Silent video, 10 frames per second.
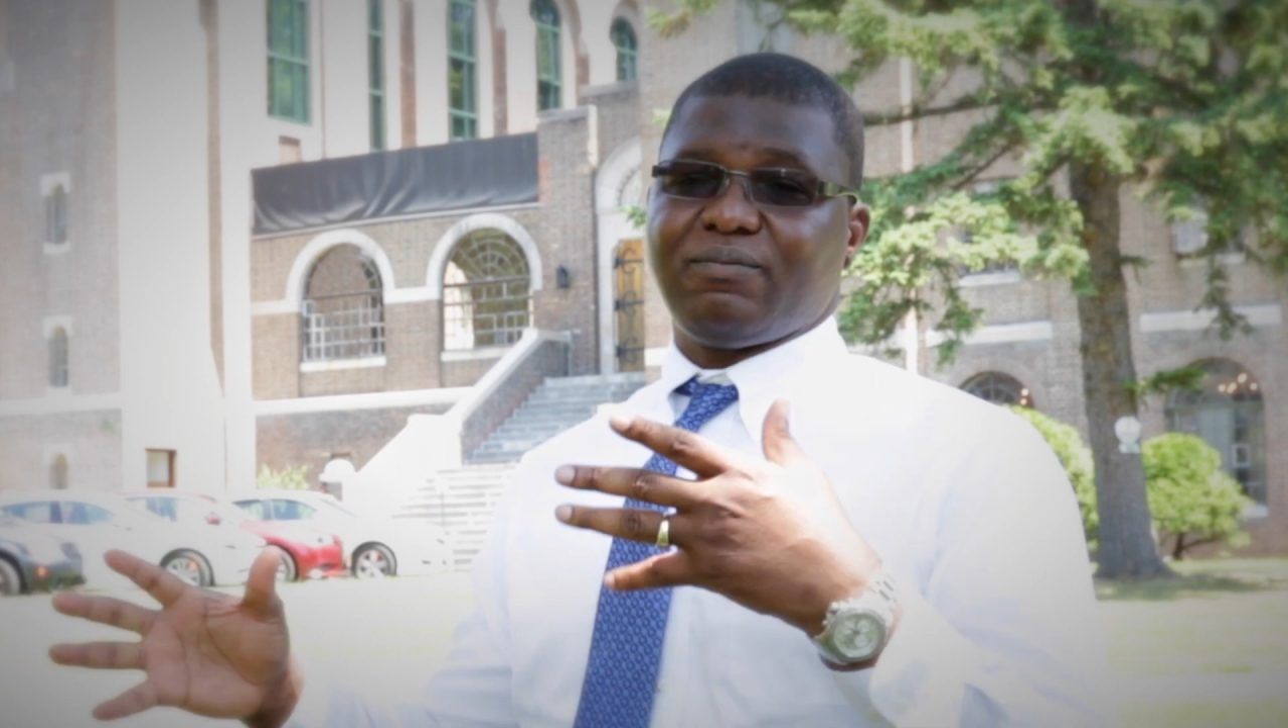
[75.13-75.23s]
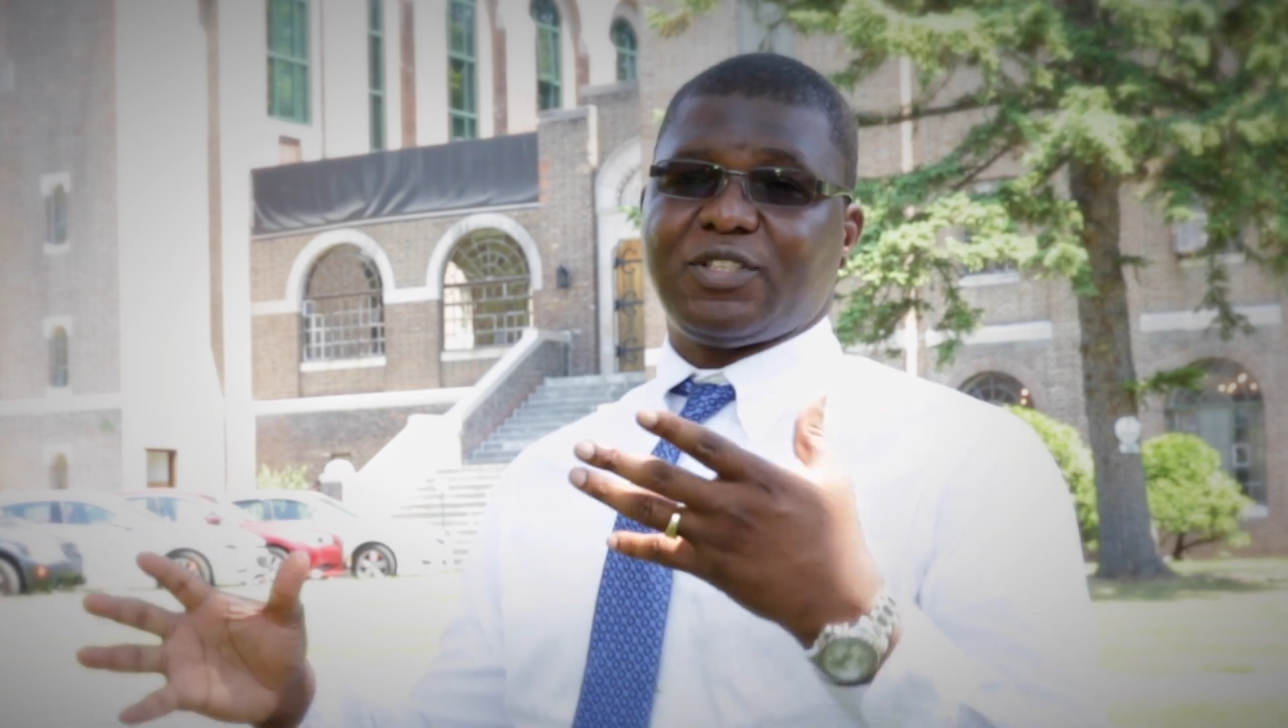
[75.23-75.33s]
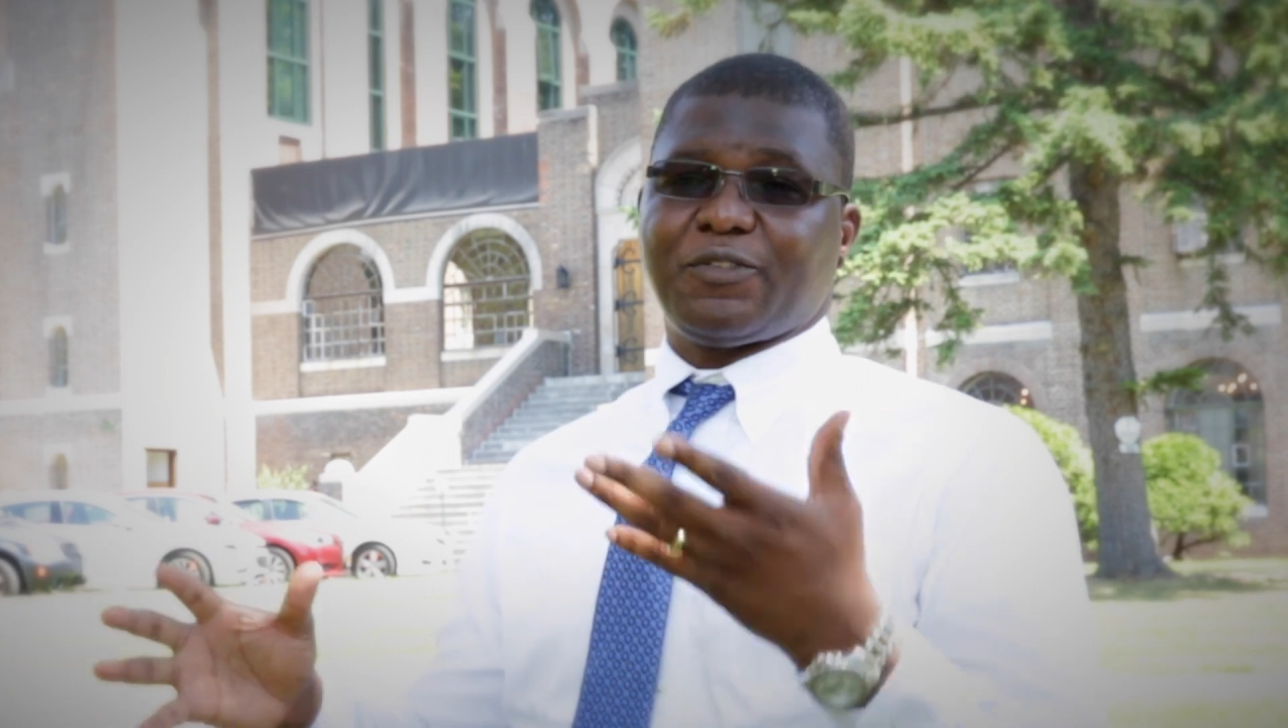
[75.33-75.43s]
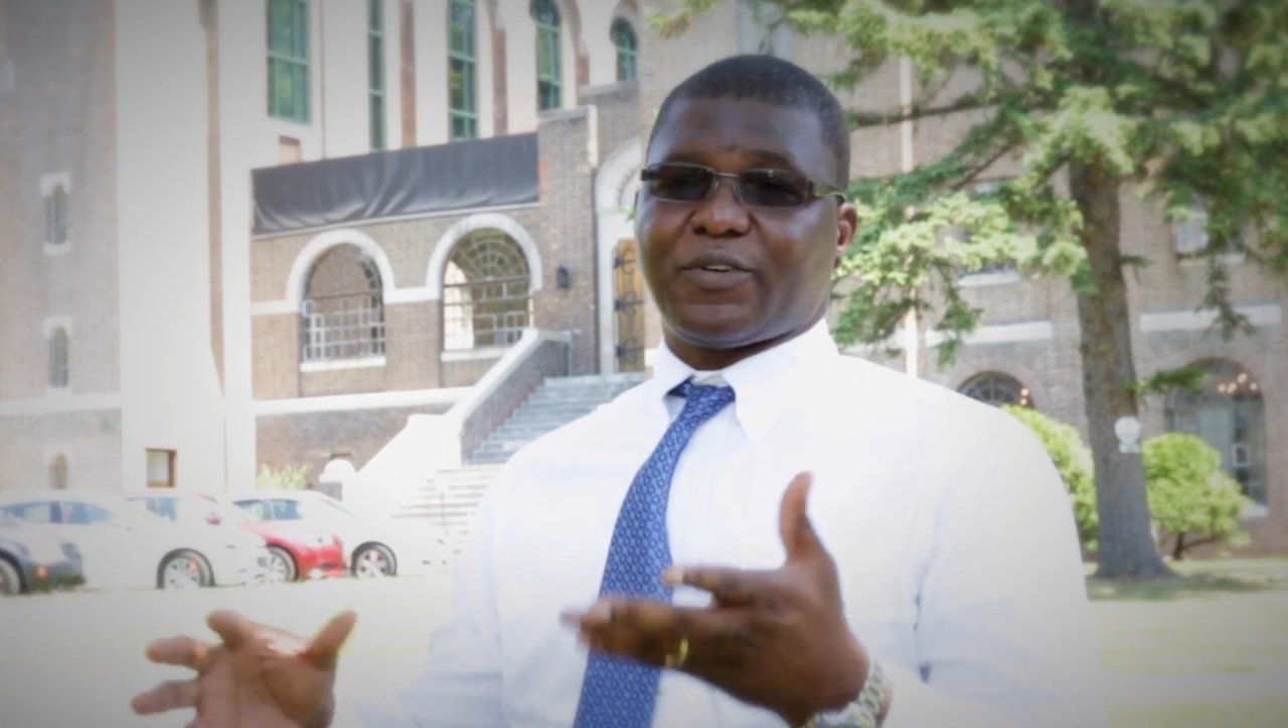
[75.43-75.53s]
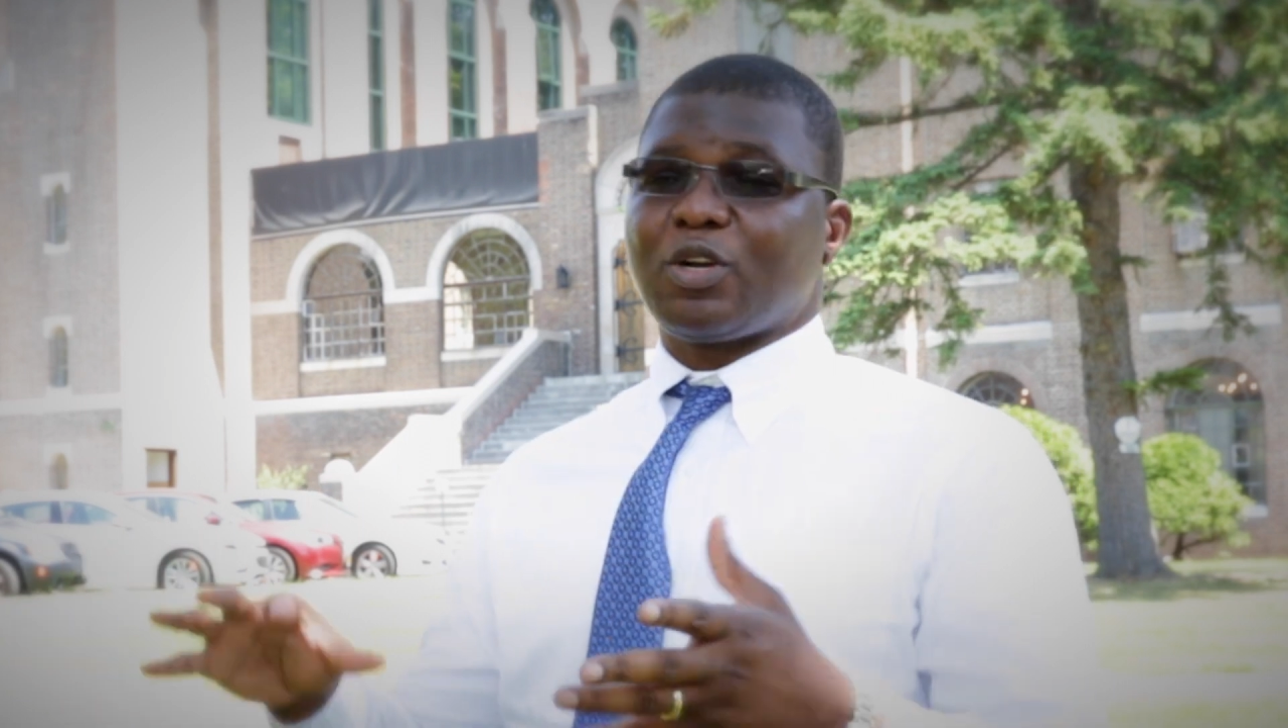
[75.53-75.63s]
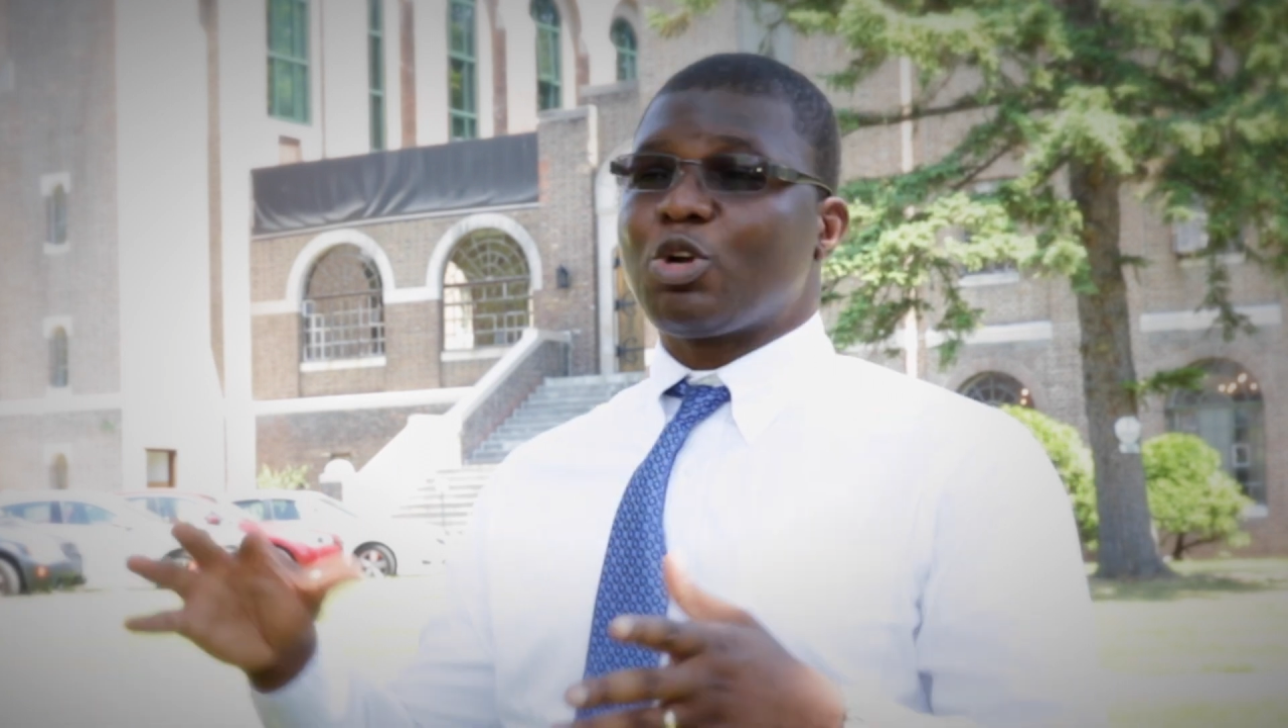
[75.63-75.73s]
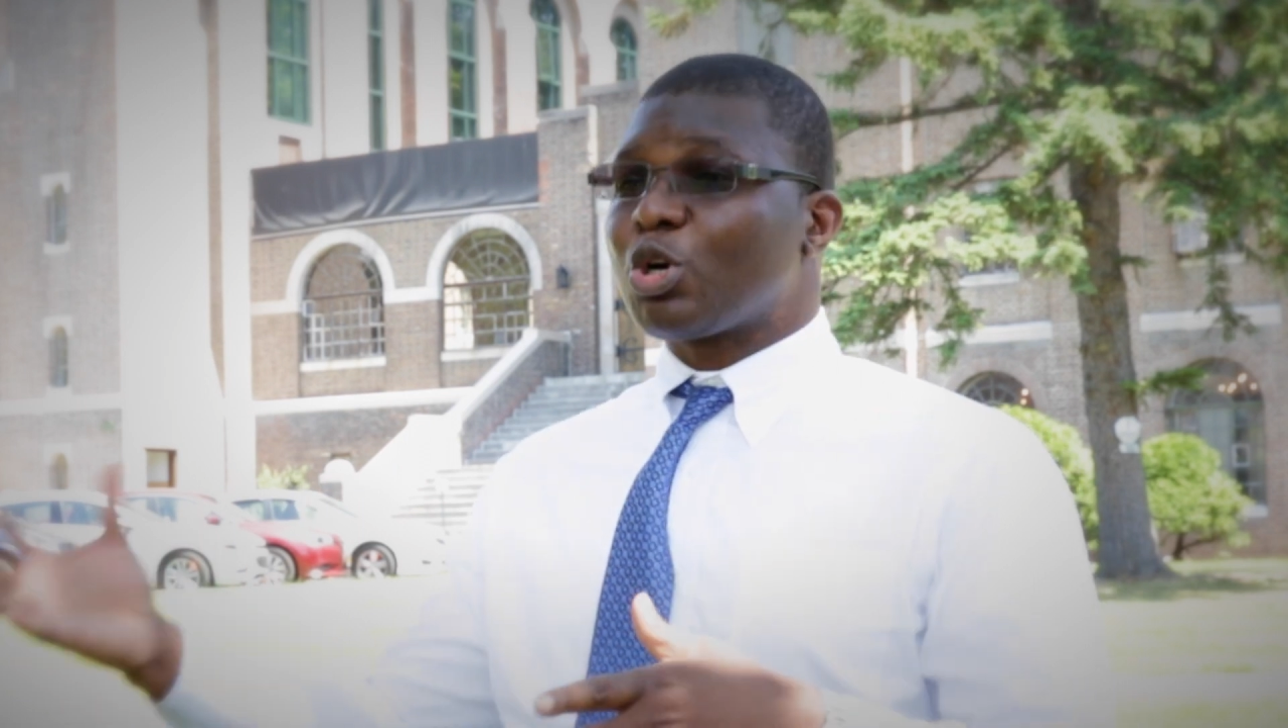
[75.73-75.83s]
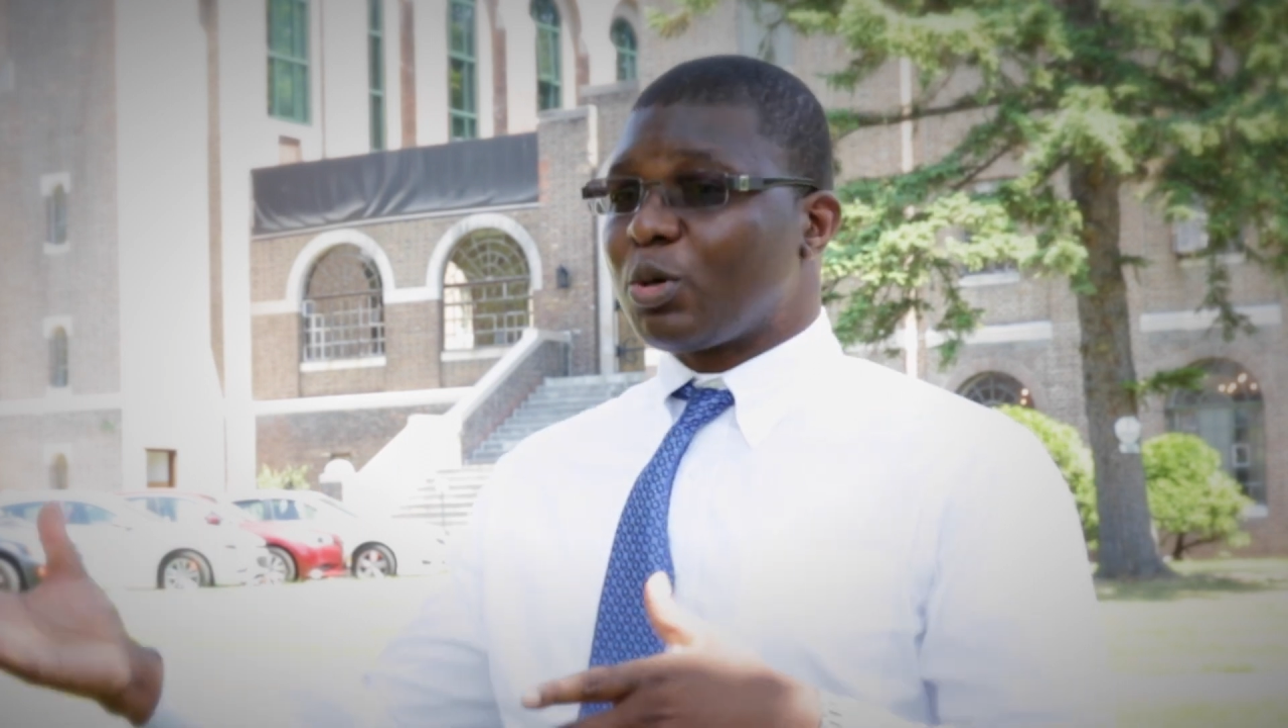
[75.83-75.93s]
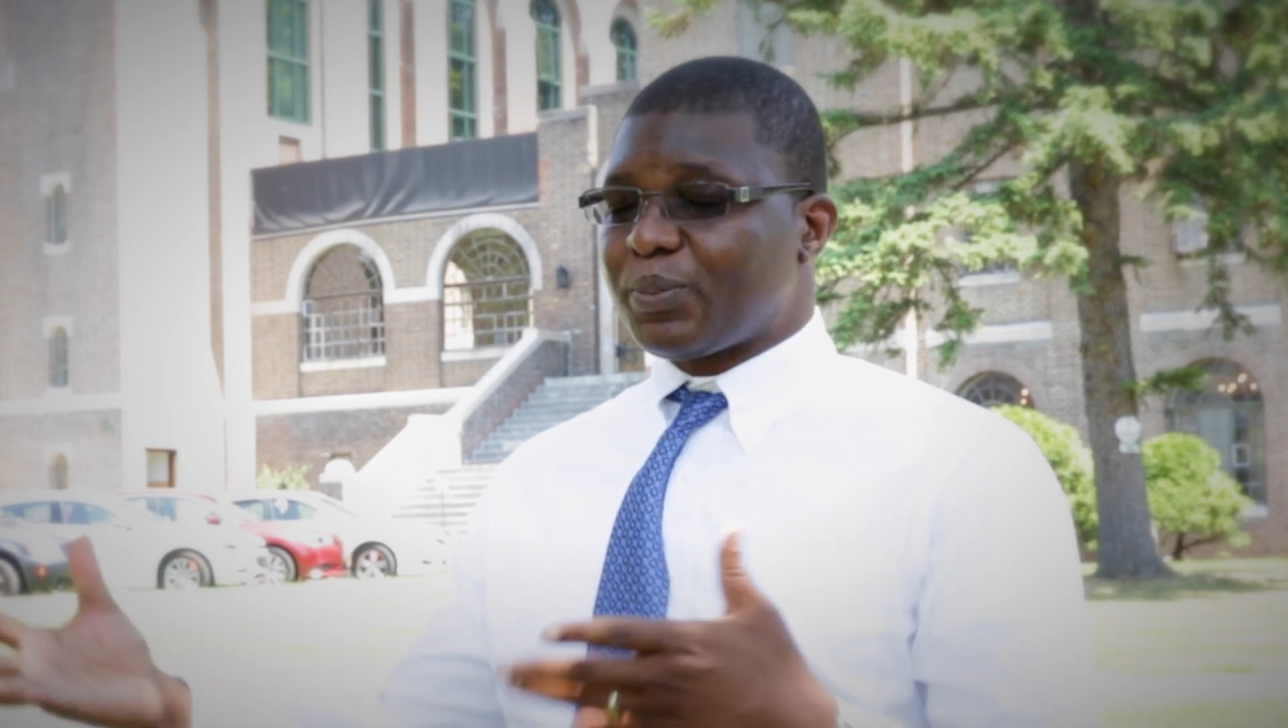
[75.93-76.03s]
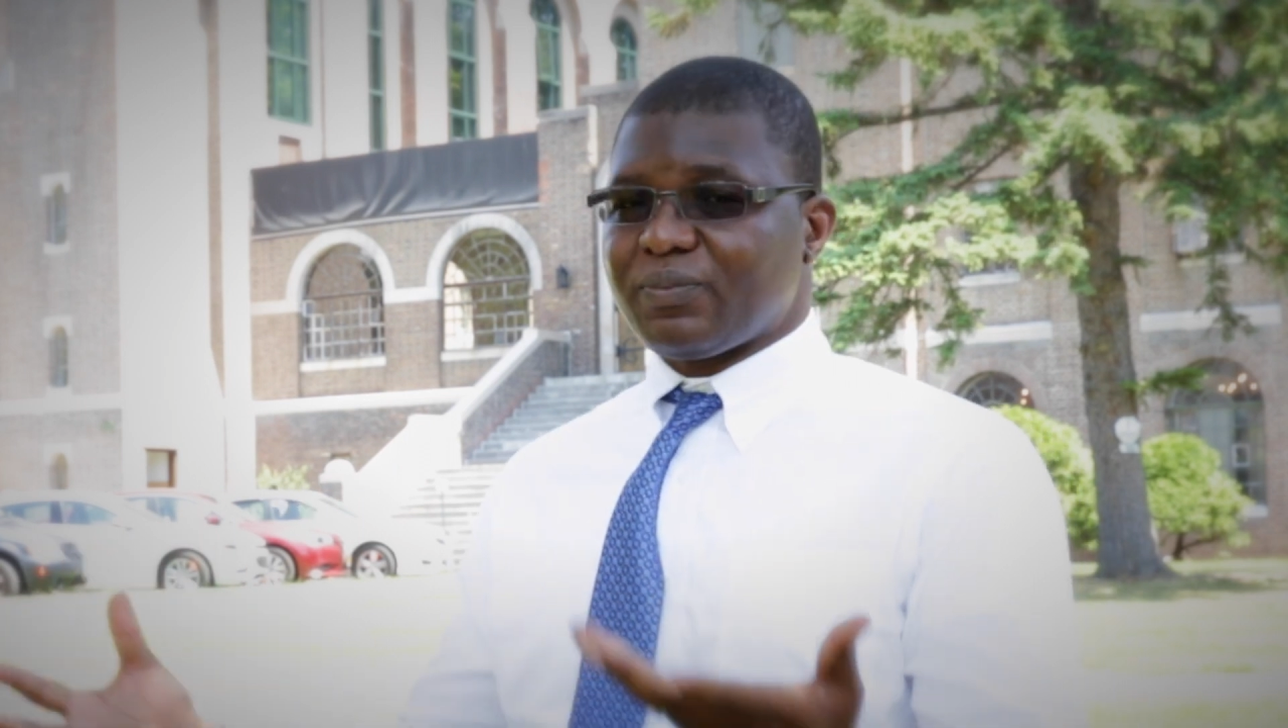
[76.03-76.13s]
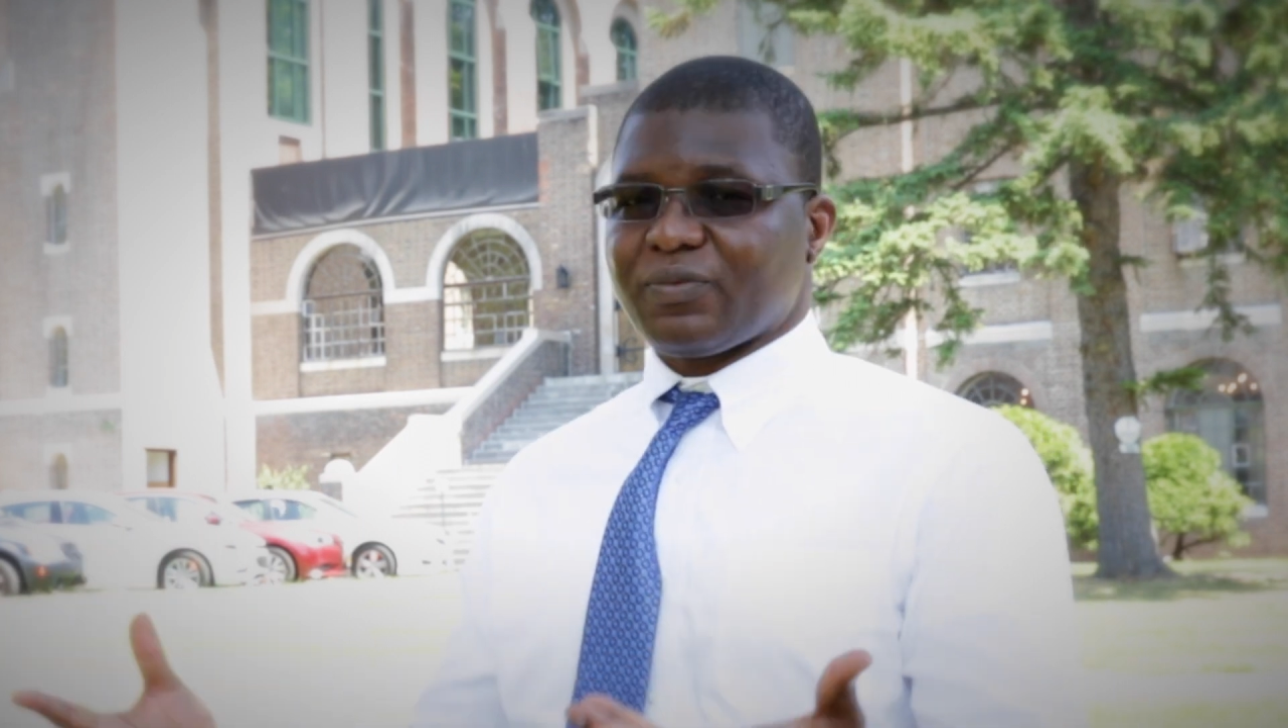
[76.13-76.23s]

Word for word: different group